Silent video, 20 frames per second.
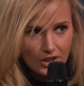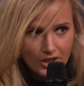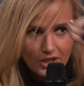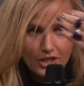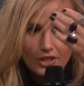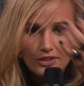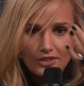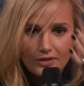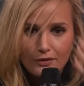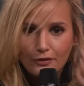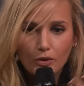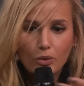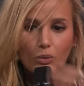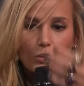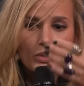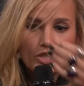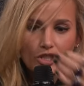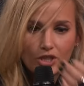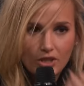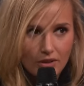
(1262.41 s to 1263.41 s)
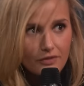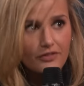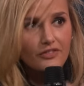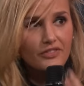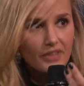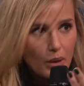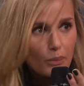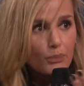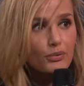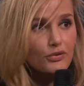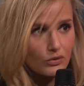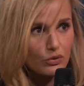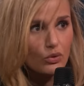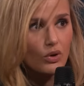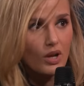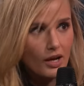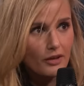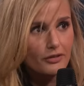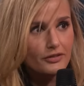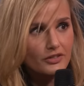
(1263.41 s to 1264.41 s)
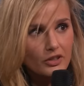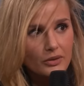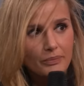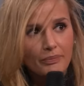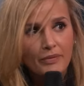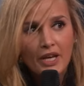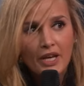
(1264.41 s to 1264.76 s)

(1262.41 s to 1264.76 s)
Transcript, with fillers: tears if your wish gives depth to laughter,